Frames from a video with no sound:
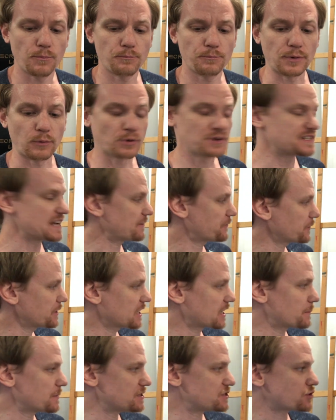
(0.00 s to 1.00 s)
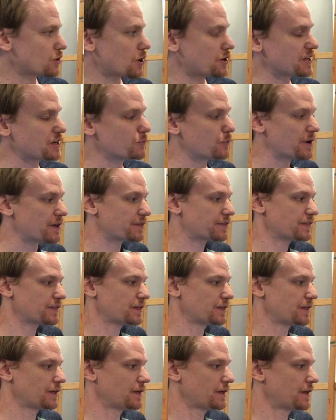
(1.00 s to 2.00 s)
But we're definitely going to be starting with
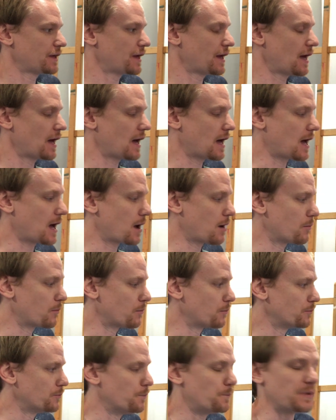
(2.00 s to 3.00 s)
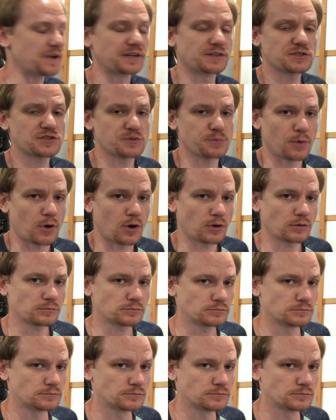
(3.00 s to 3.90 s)
big to small,